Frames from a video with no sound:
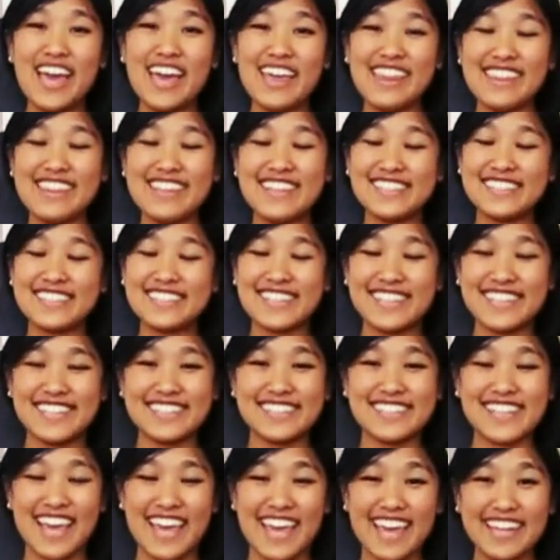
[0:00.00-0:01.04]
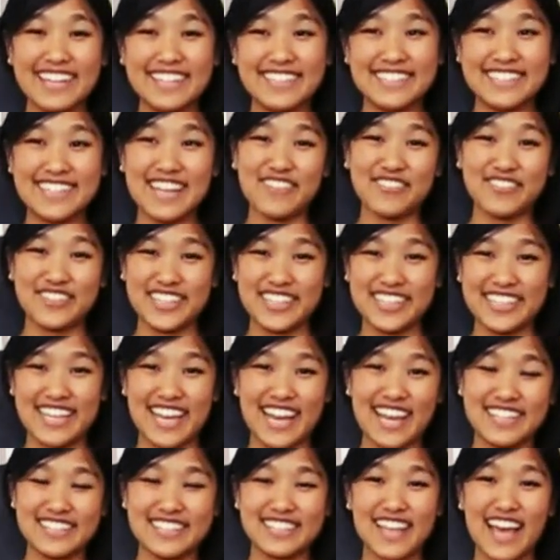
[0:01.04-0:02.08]
This is a definite
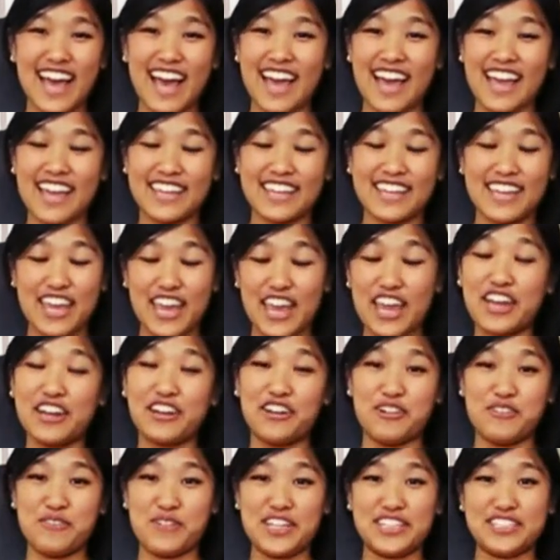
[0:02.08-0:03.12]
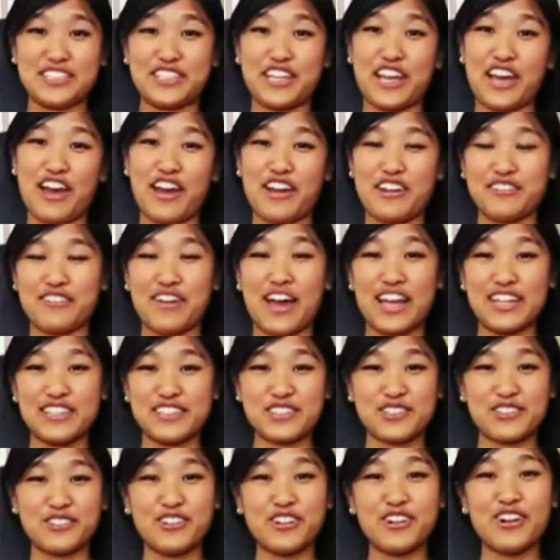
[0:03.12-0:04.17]
yes. I cannot wait to get out of high
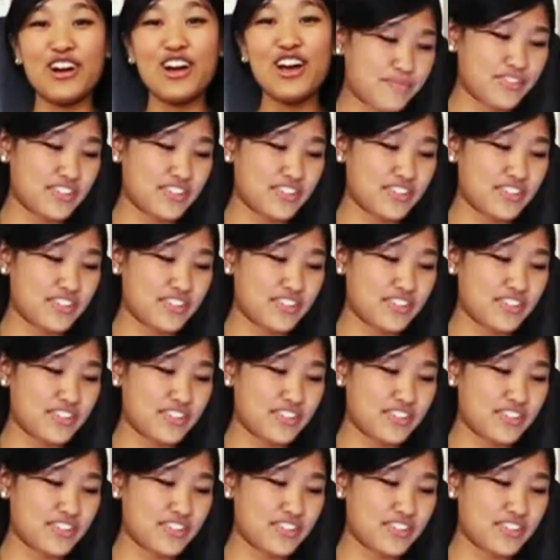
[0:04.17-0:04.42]
school.